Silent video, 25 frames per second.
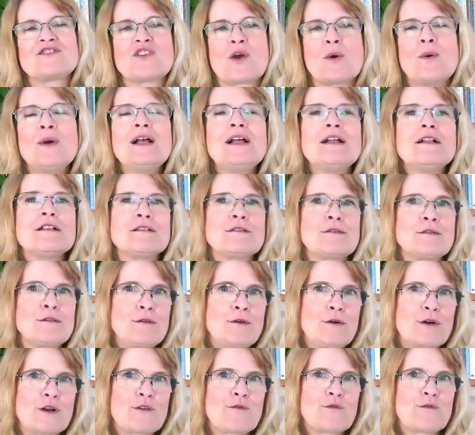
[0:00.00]
So
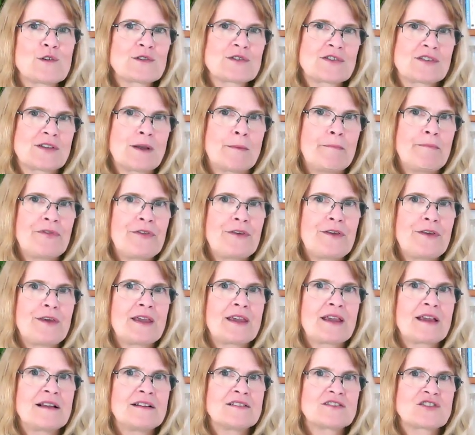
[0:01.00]
look for
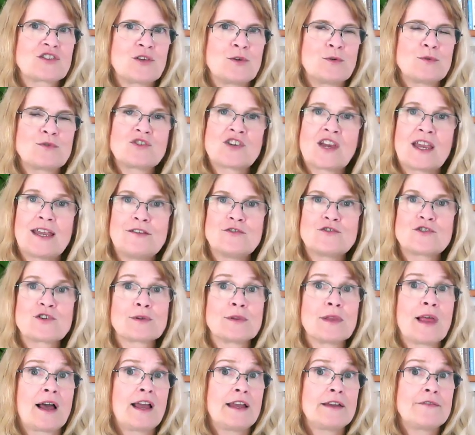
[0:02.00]
something to change
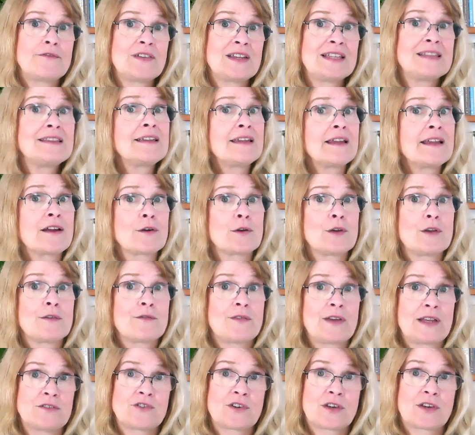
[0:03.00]
your life in the area
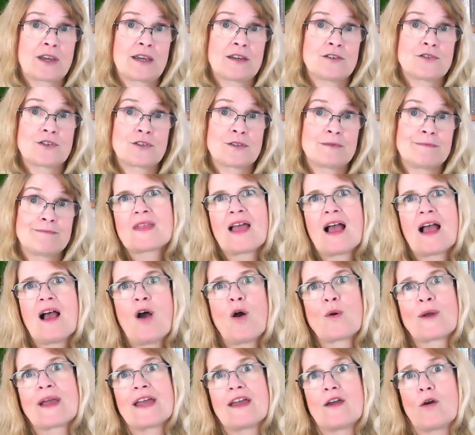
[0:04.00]
of education.
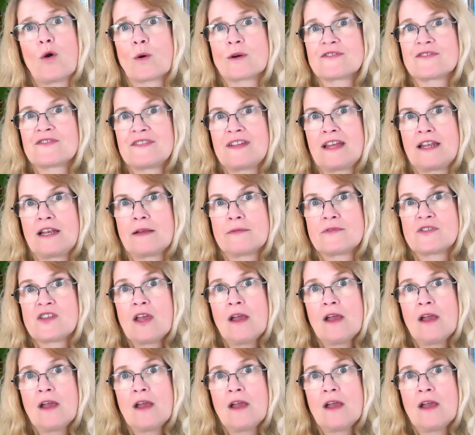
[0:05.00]
Okay, horse natives,